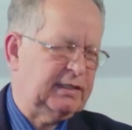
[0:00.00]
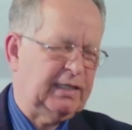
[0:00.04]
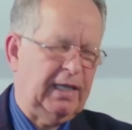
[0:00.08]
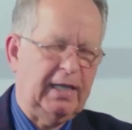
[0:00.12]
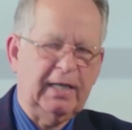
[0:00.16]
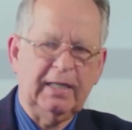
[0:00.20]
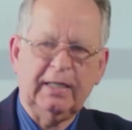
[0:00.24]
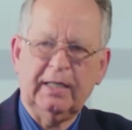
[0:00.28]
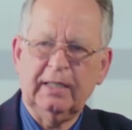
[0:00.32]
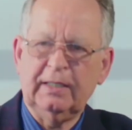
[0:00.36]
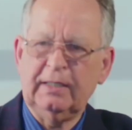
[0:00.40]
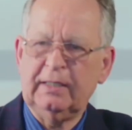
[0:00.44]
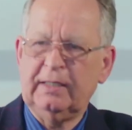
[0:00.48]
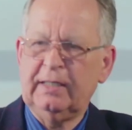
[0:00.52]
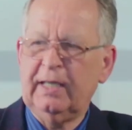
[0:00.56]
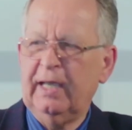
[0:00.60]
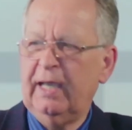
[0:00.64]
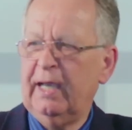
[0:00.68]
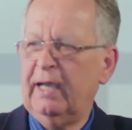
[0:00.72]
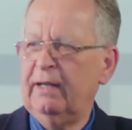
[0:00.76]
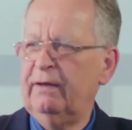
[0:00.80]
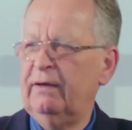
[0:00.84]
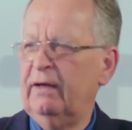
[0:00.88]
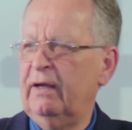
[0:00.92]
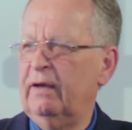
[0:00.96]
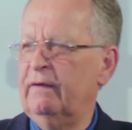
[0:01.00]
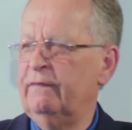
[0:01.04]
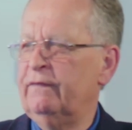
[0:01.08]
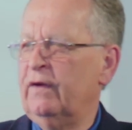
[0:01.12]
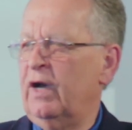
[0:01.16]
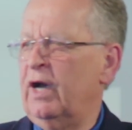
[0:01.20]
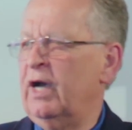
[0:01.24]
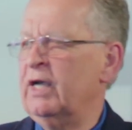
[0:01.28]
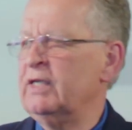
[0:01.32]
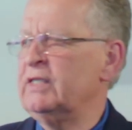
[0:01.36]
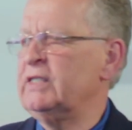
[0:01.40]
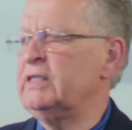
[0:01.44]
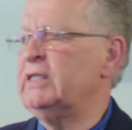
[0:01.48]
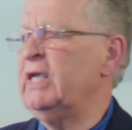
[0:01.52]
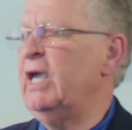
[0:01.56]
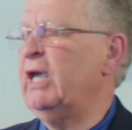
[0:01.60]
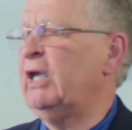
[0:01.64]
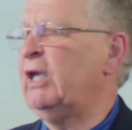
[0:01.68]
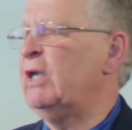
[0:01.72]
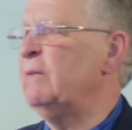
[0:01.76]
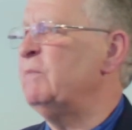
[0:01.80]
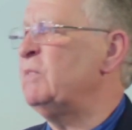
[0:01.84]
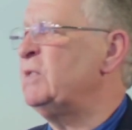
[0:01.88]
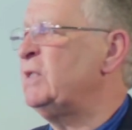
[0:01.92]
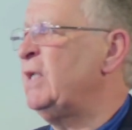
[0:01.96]
taken care of. Our
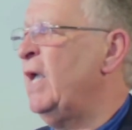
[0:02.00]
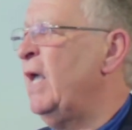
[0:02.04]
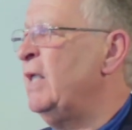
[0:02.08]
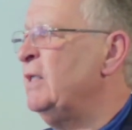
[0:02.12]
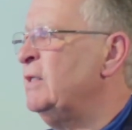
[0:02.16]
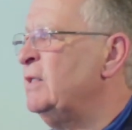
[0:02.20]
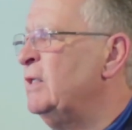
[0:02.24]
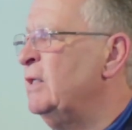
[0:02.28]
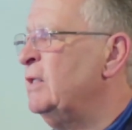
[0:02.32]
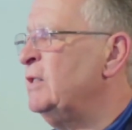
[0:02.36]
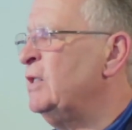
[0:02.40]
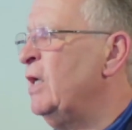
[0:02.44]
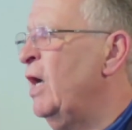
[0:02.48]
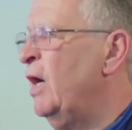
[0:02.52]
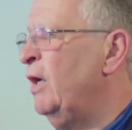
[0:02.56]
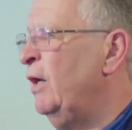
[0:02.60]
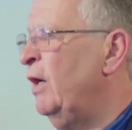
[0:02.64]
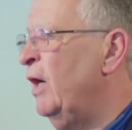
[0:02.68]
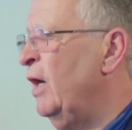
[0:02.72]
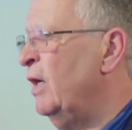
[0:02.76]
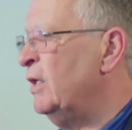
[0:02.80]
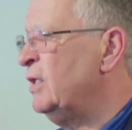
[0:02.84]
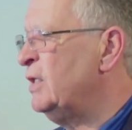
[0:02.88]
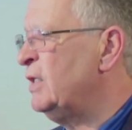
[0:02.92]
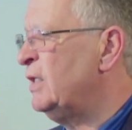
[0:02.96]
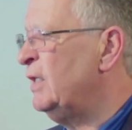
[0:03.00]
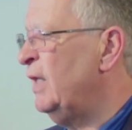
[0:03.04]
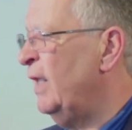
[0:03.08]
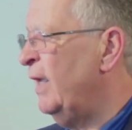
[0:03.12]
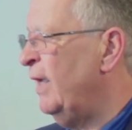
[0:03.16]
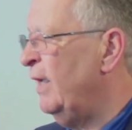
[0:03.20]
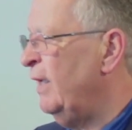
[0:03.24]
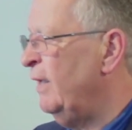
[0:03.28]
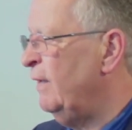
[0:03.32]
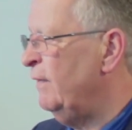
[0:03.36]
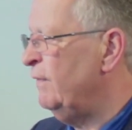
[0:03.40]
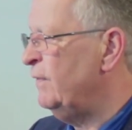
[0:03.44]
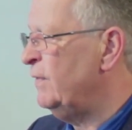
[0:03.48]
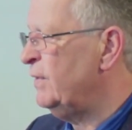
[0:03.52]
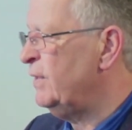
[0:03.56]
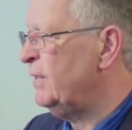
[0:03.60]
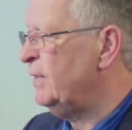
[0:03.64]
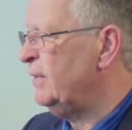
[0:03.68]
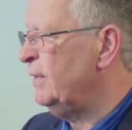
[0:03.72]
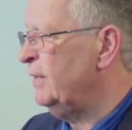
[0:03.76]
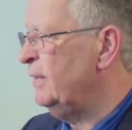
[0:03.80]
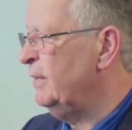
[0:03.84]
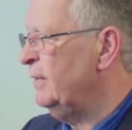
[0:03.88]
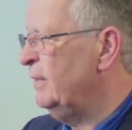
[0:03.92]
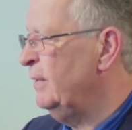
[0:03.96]
circumstances are our slaves,
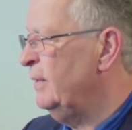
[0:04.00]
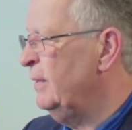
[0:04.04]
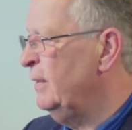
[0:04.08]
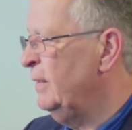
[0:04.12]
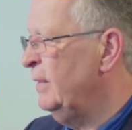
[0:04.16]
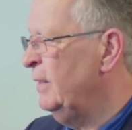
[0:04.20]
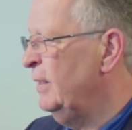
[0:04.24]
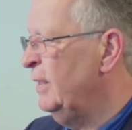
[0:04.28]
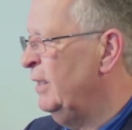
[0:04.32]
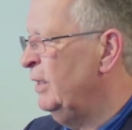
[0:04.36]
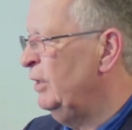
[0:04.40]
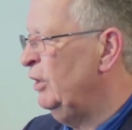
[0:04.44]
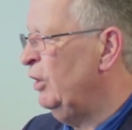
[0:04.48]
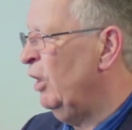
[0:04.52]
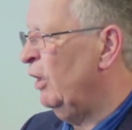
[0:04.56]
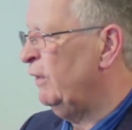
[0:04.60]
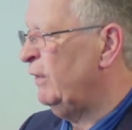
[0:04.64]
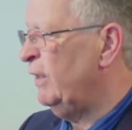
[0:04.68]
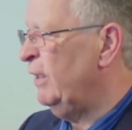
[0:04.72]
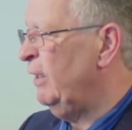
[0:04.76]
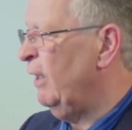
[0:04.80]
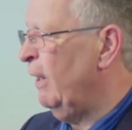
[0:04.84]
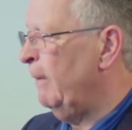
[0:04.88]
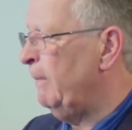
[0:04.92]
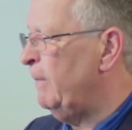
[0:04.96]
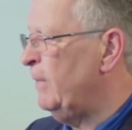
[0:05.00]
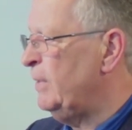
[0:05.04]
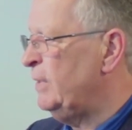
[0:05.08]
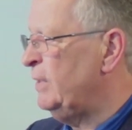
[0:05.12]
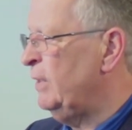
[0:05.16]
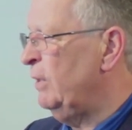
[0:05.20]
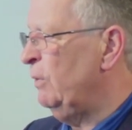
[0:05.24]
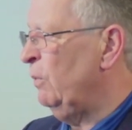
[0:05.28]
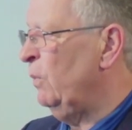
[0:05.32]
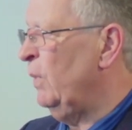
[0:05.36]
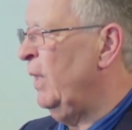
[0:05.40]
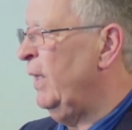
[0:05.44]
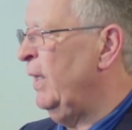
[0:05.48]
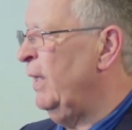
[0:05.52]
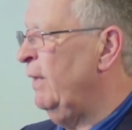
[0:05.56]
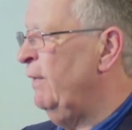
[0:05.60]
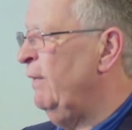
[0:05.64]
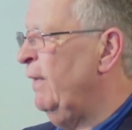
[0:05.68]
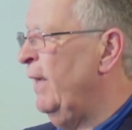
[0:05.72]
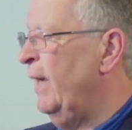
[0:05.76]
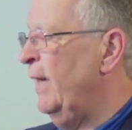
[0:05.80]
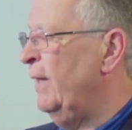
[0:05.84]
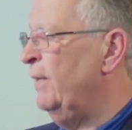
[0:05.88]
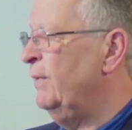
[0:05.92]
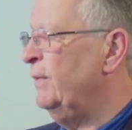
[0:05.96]
not the opposite way
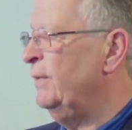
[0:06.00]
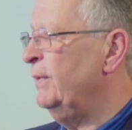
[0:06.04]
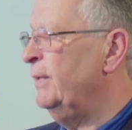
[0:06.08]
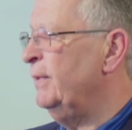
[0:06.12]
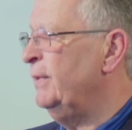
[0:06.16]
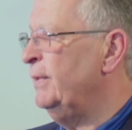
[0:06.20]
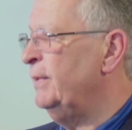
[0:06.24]
around.